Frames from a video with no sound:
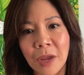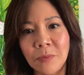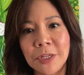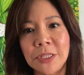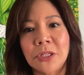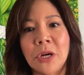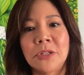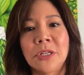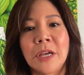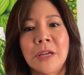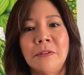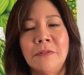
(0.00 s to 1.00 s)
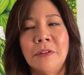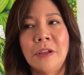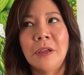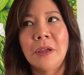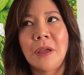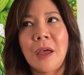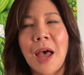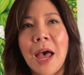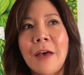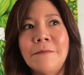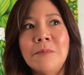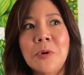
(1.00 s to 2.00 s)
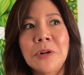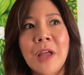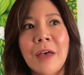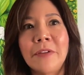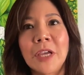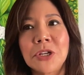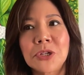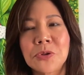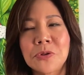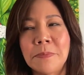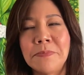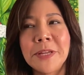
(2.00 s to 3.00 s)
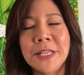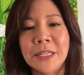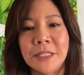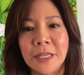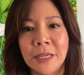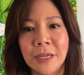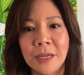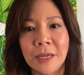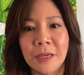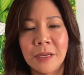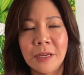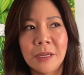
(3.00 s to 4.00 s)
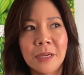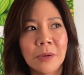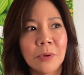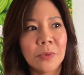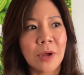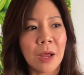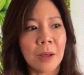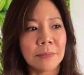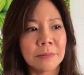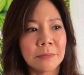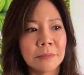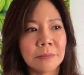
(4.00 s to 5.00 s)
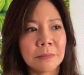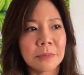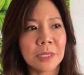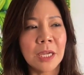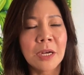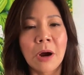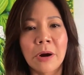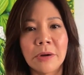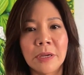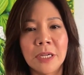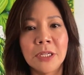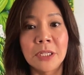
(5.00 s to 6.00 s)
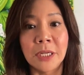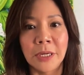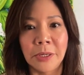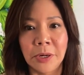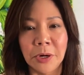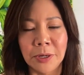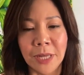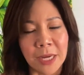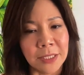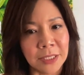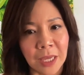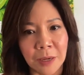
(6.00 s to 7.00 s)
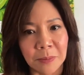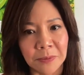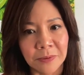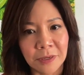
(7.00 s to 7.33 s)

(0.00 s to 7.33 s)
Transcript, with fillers: And we start to kind of have more navigational ability um, in our interior landscape,